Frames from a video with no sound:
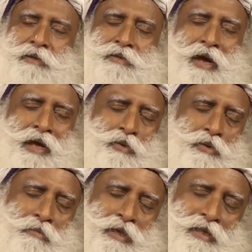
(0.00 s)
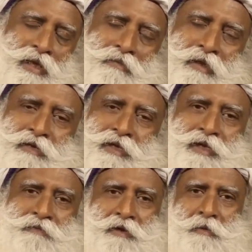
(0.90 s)
So I couldn't meet them, they were
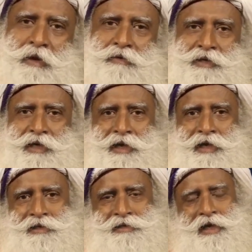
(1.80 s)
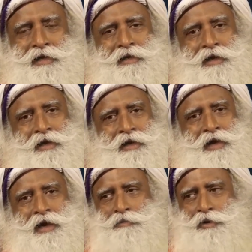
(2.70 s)
here for about 3 days and
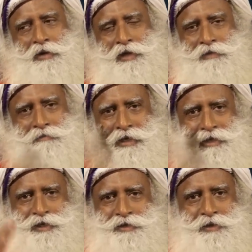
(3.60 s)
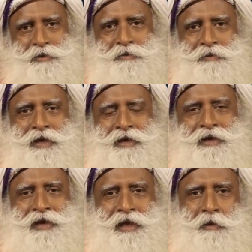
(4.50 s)
I'm talking many years ago,
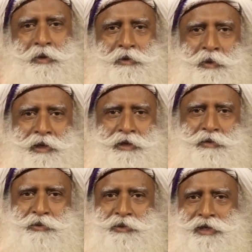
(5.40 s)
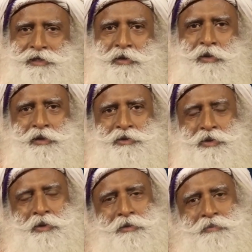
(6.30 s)
like about 22 years ago or
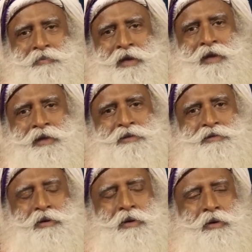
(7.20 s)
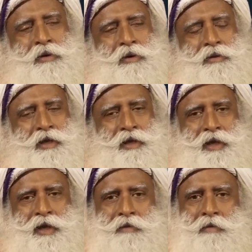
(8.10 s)
so. So they
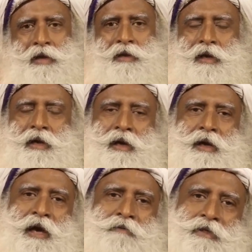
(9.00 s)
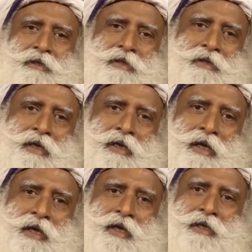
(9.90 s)
came and after the third
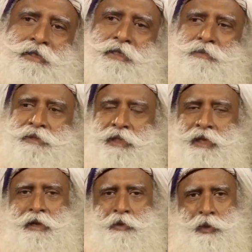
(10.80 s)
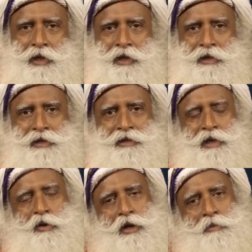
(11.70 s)
day, it seems they got very angry,
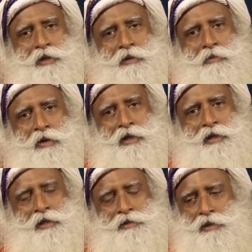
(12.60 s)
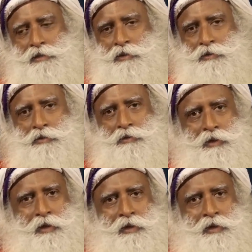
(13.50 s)
they called me in the morning and said, "Sadhguru,